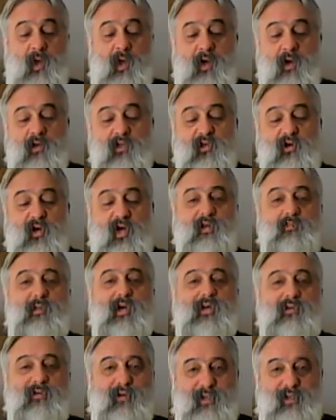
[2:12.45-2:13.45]
It also has
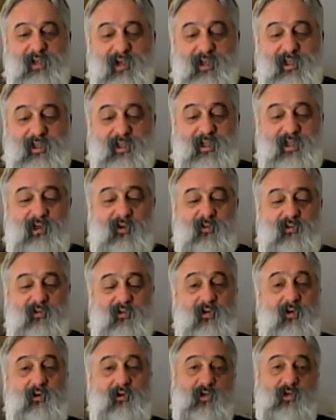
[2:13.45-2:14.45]
metric sizes here
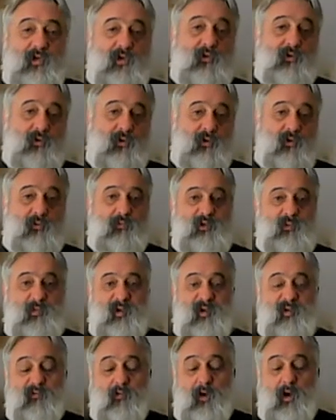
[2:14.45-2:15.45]
for those of you who
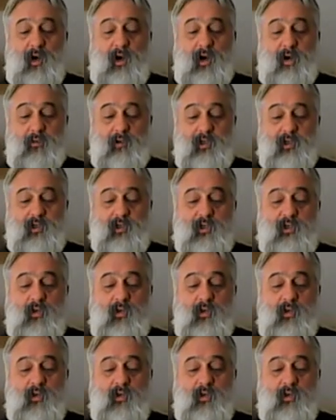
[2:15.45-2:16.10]
speak foreign languages.